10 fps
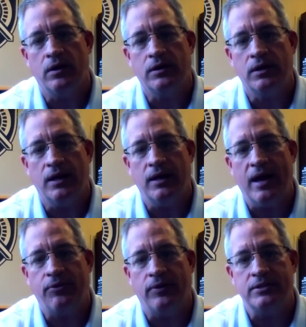our cadet
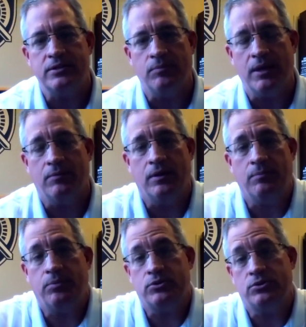athletes to be able to
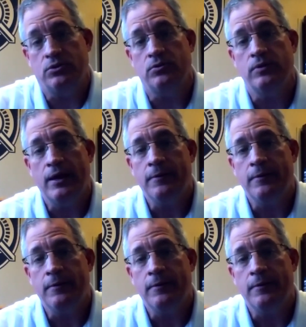pursue